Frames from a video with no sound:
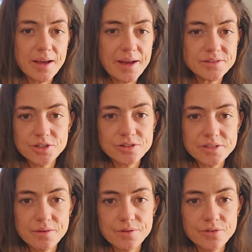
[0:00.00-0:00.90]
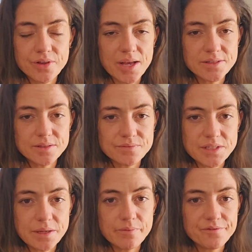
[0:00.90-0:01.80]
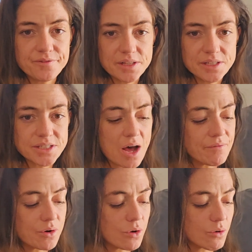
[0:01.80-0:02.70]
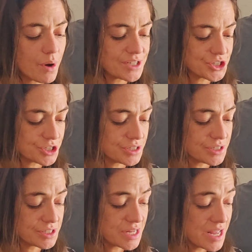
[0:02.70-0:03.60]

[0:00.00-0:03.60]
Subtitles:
Ask yourself those kinds of deep philosophical questions.